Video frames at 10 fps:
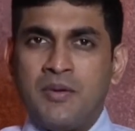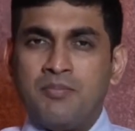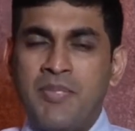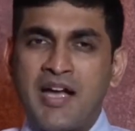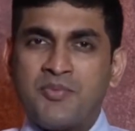
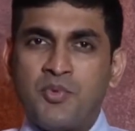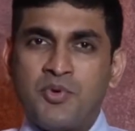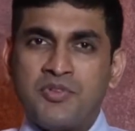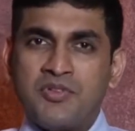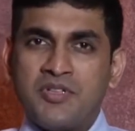
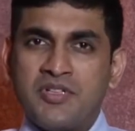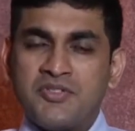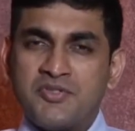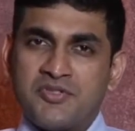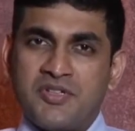Backbone
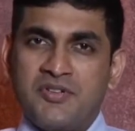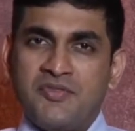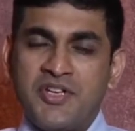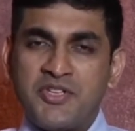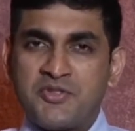is a
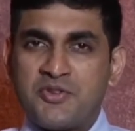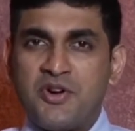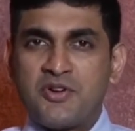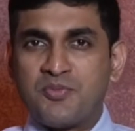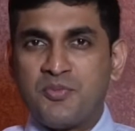very
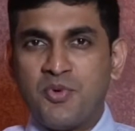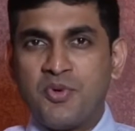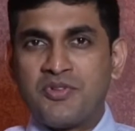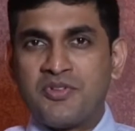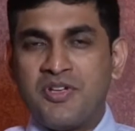strong
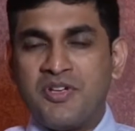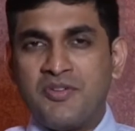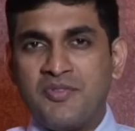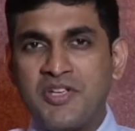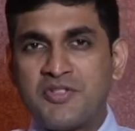bone and a
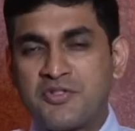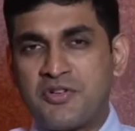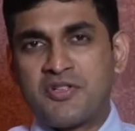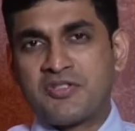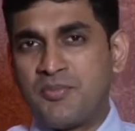very
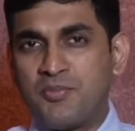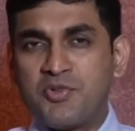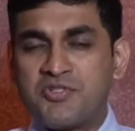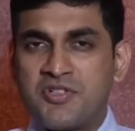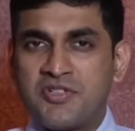strong
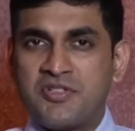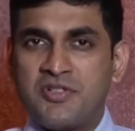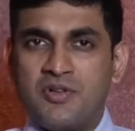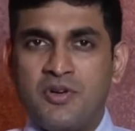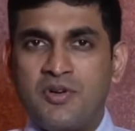support
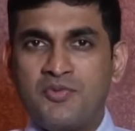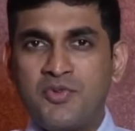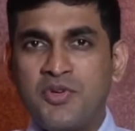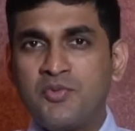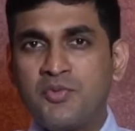structure. All of
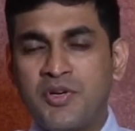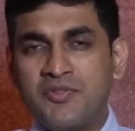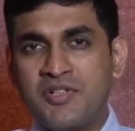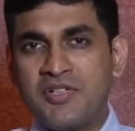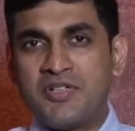you would
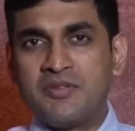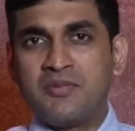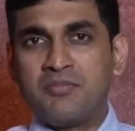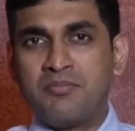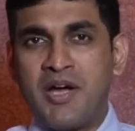have heard
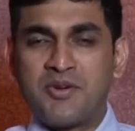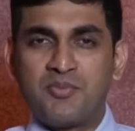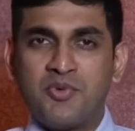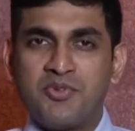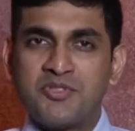
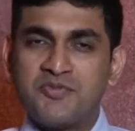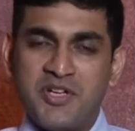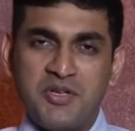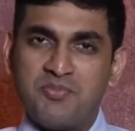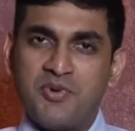backbone is
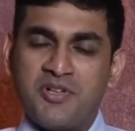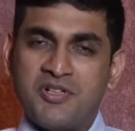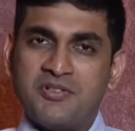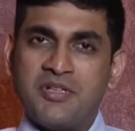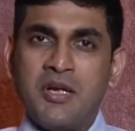very
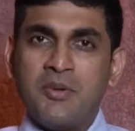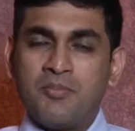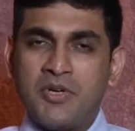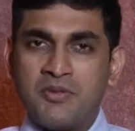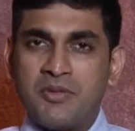important.
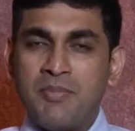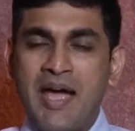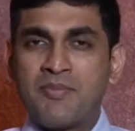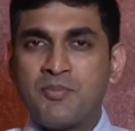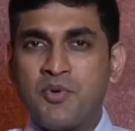But the
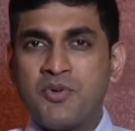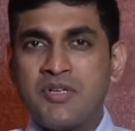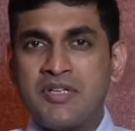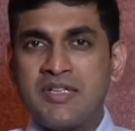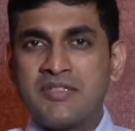
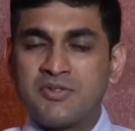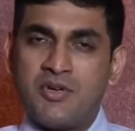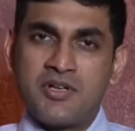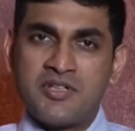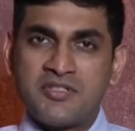backbone is
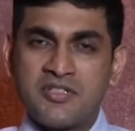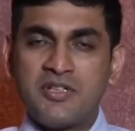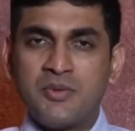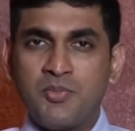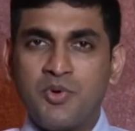not a
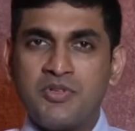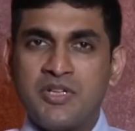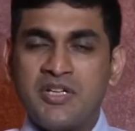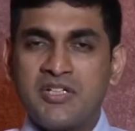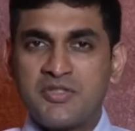single bone,
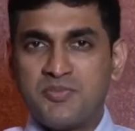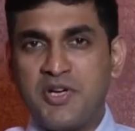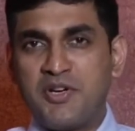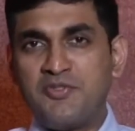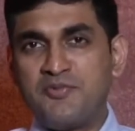it is
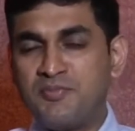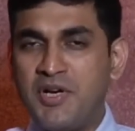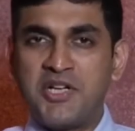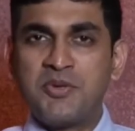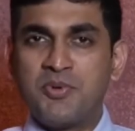made of
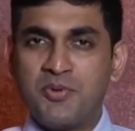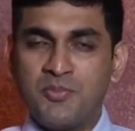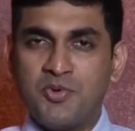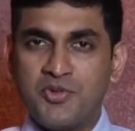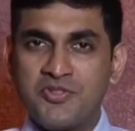multiple
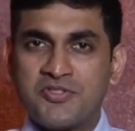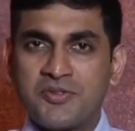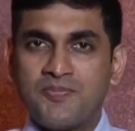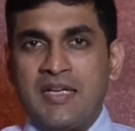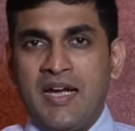bones
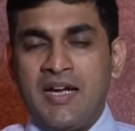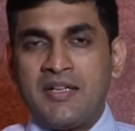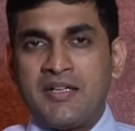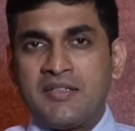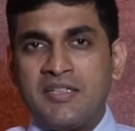
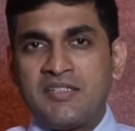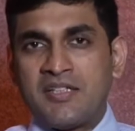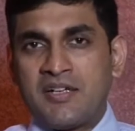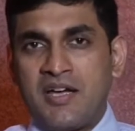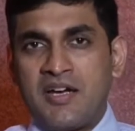and these
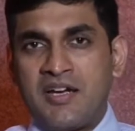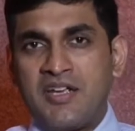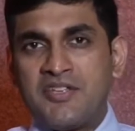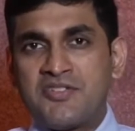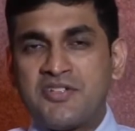are
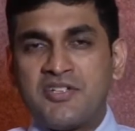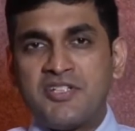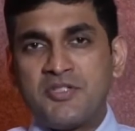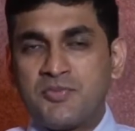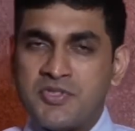arranged in a
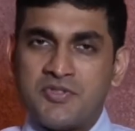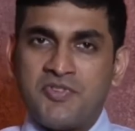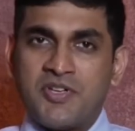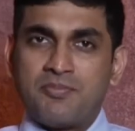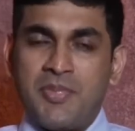
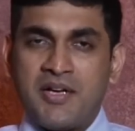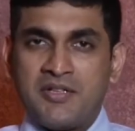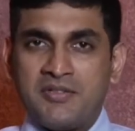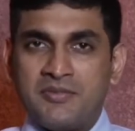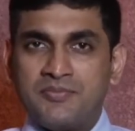specific
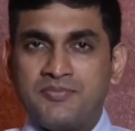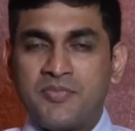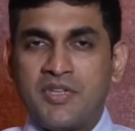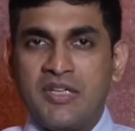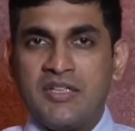pattern.
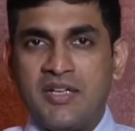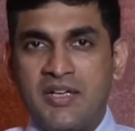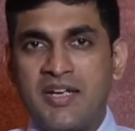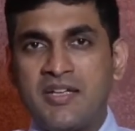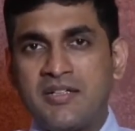In the
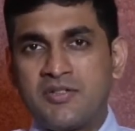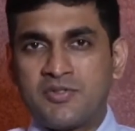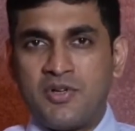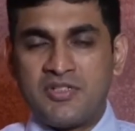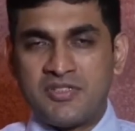neck, it is
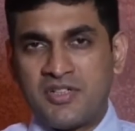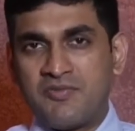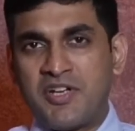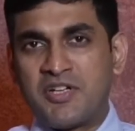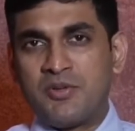called the
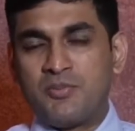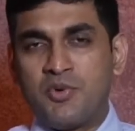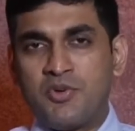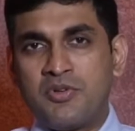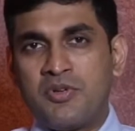cervical
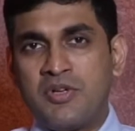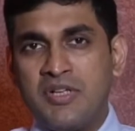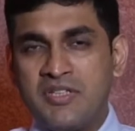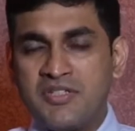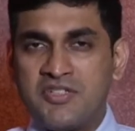bone.
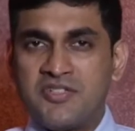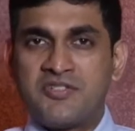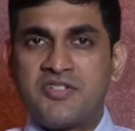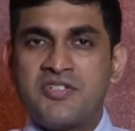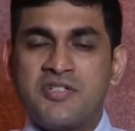In the
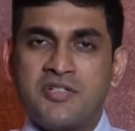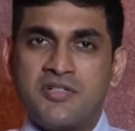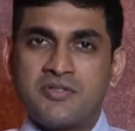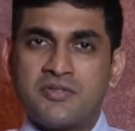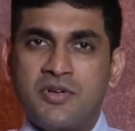chest region, it
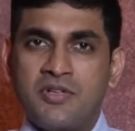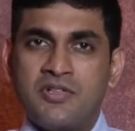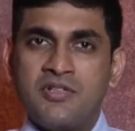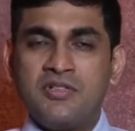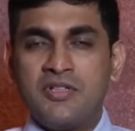is called
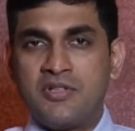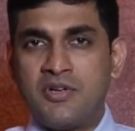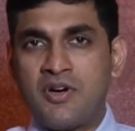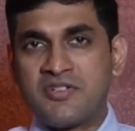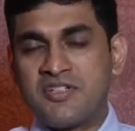the
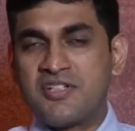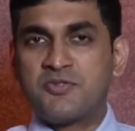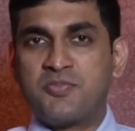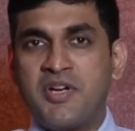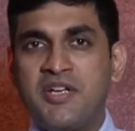dorsal
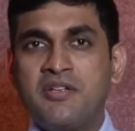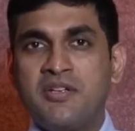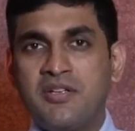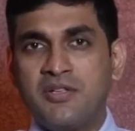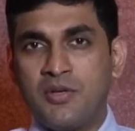spine.
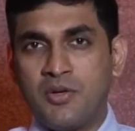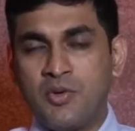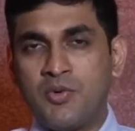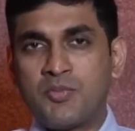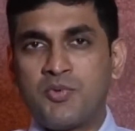In the
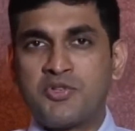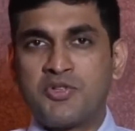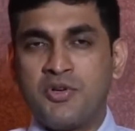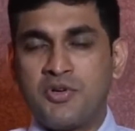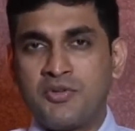lower
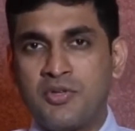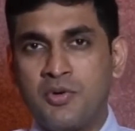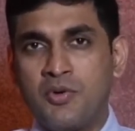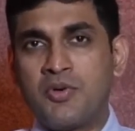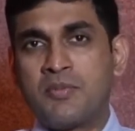portion or the
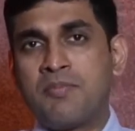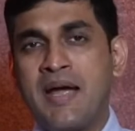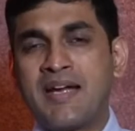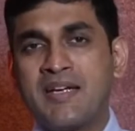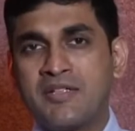lower
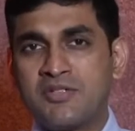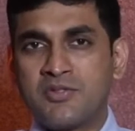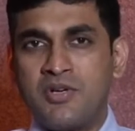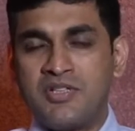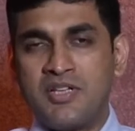back, it is
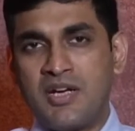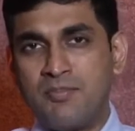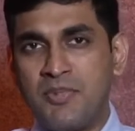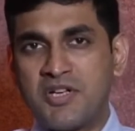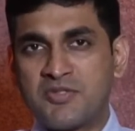called the
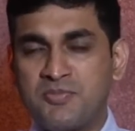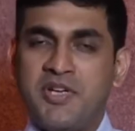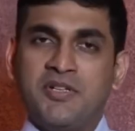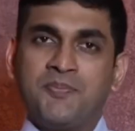lumbar spine.